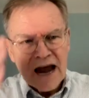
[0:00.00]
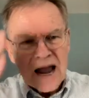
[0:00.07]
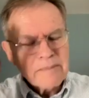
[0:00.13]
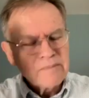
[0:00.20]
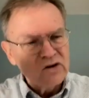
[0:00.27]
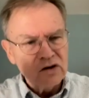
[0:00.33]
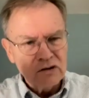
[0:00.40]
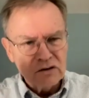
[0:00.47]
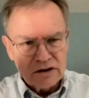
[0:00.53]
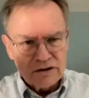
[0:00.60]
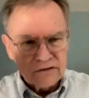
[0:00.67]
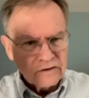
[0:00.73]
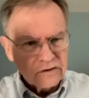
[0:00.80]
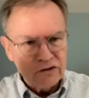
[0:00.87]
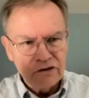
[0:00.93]
absolutely
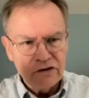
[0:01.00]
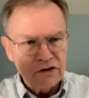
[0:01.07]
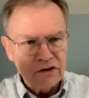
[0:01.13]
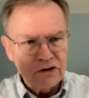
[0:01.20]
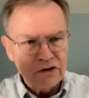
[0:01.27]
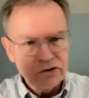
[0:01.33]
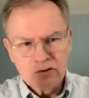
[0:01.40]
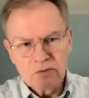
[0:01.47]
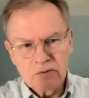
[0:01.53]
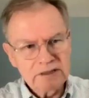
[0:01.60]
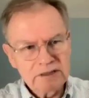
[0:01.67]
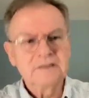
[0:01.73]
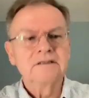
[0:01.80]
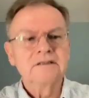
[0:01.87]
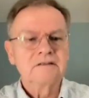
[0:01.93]
sincere
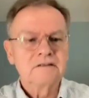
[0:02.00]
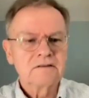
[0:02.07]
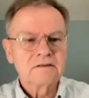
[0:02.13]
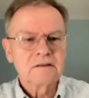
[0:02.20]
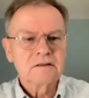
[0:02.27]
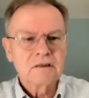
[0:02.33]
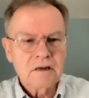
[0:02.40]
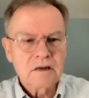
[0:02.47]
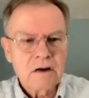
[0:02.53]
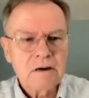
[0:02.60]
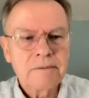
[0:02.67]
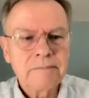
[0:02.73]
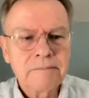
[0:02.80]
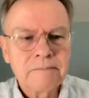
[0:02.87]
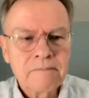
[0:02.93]
directness.
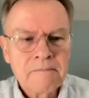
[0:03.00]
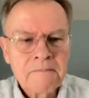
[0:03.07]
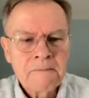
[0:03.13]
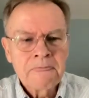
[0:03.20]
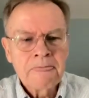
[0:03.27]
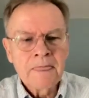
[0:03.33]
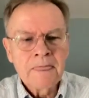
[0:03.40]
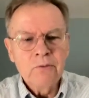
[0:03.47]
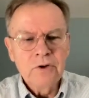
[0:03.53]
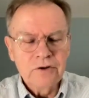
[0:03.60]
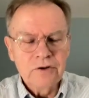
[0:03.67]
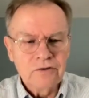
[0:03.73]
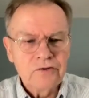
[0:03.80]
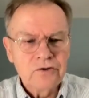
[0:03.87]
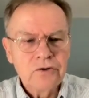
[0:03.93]
When a
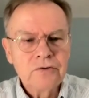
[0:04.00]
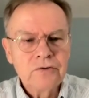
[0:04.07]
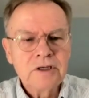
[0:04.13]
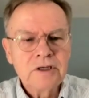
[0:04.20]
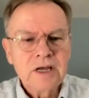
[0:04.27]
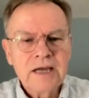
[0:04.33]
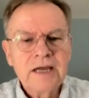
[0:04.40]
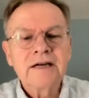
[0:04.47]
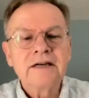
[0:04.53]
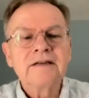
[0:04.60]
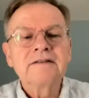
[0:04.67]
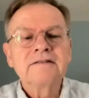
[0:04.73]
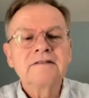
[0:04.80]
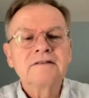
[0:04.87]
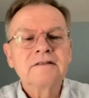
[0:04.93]
student
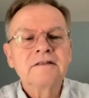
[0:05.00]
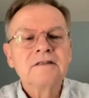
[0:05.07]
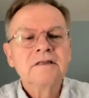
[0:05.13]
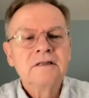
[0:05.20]
asks,